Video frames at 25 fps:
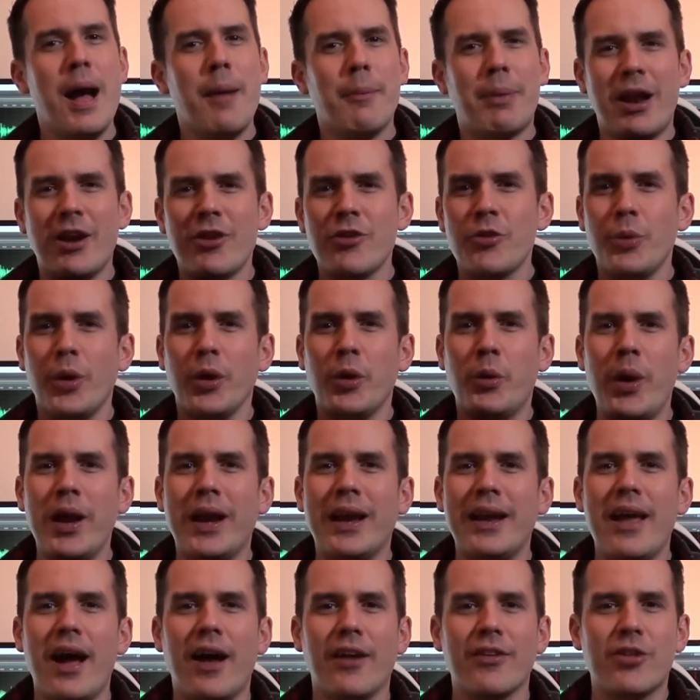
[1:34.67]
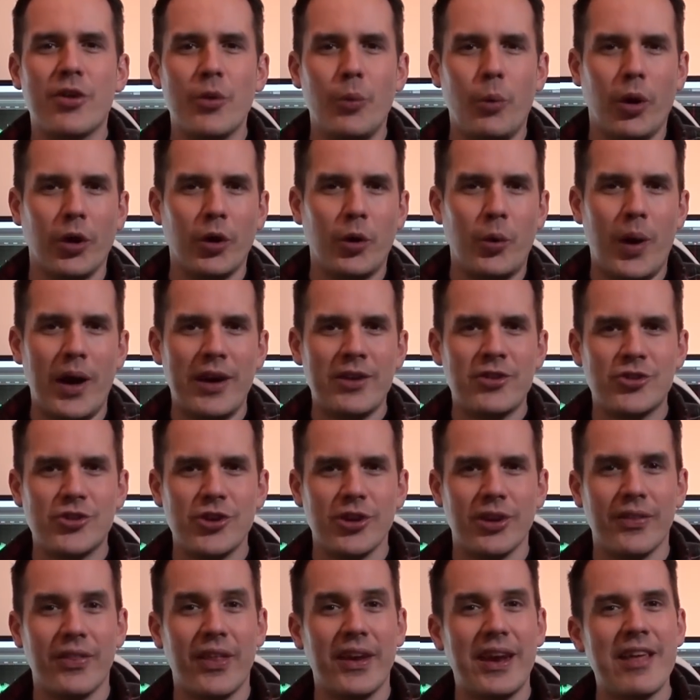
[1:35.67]
But I just want to quickly answer one
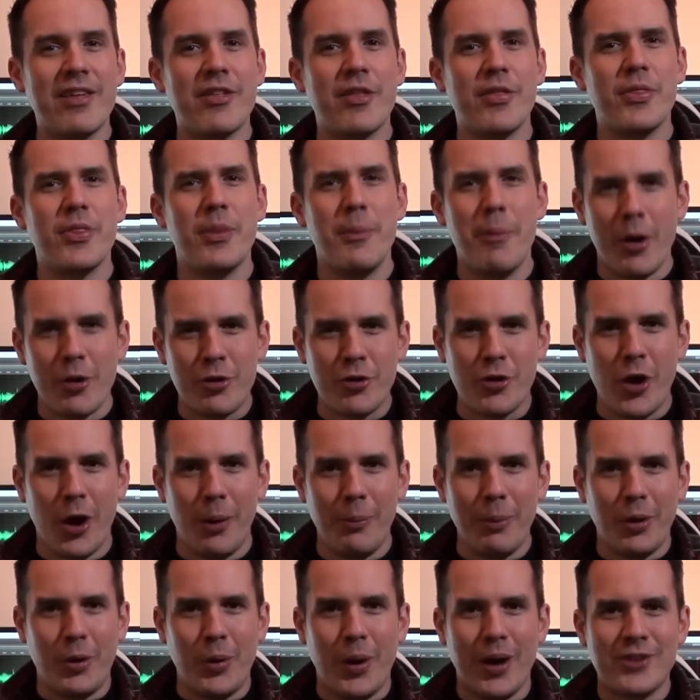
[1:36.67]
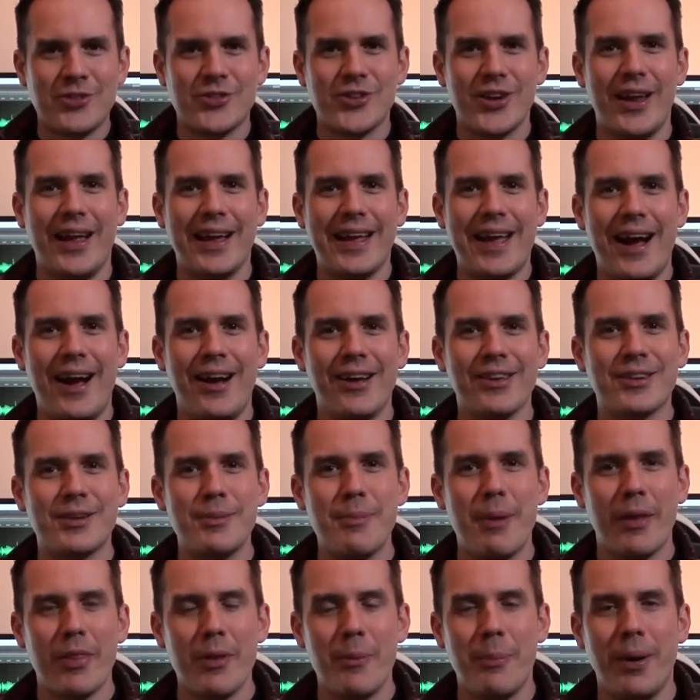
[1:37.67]
question that is the most common question I get asked
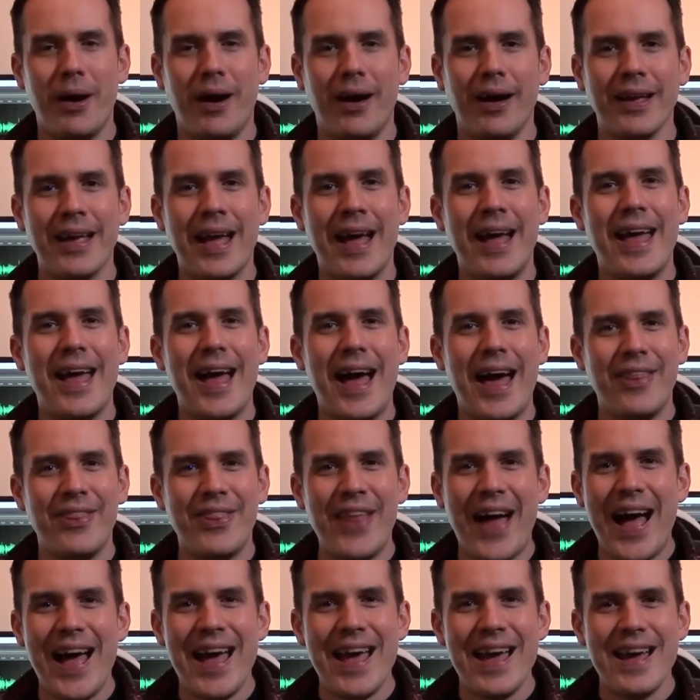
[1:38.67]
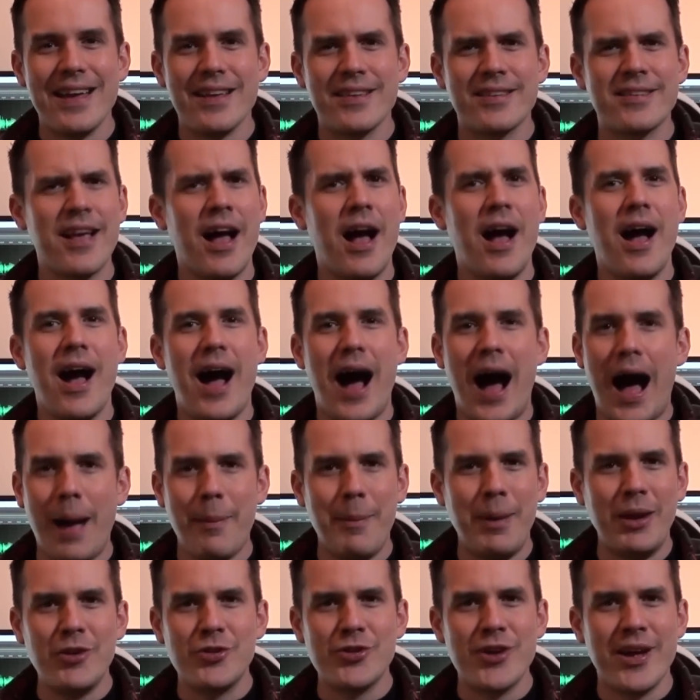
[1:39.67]
about the Pi, and that is
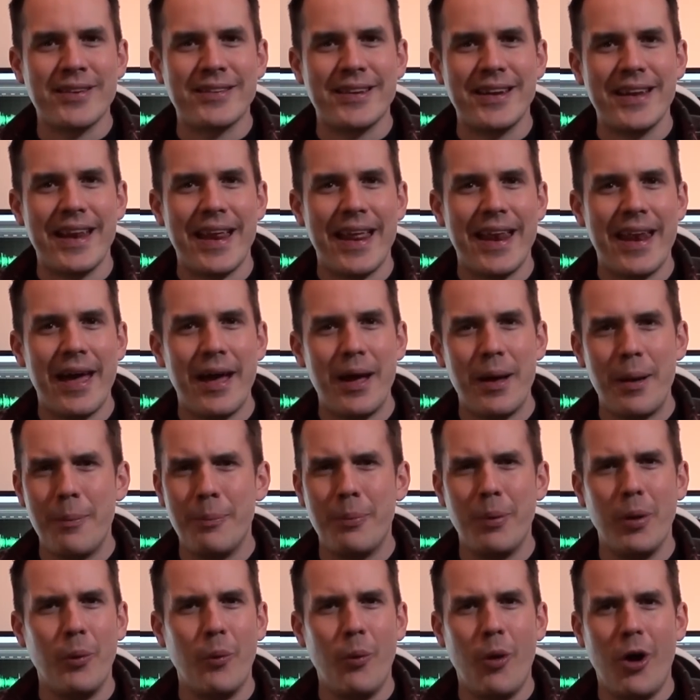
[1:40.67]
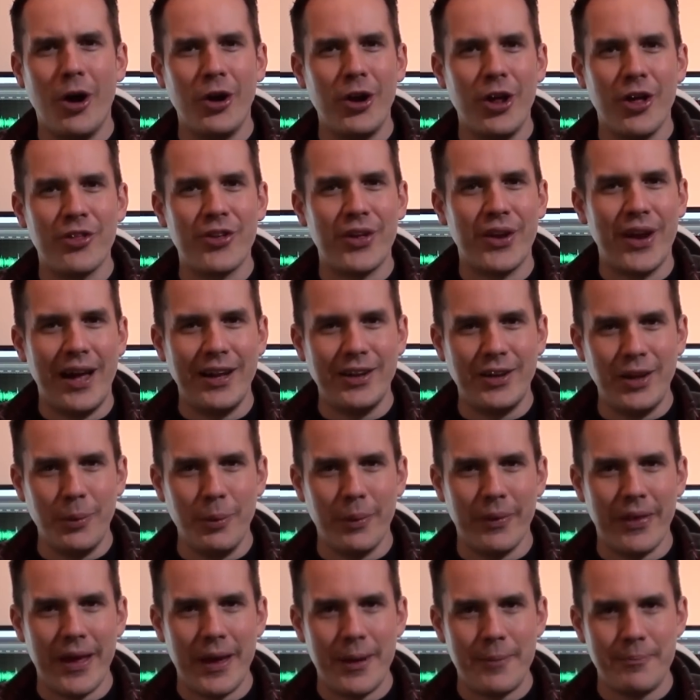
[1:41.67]
I'm interested in it, but what on earth can I do
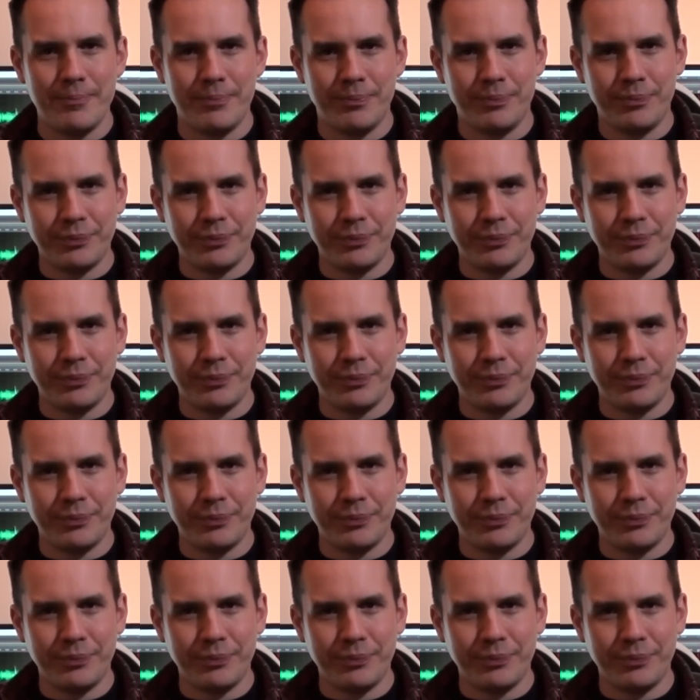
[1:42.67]
with it?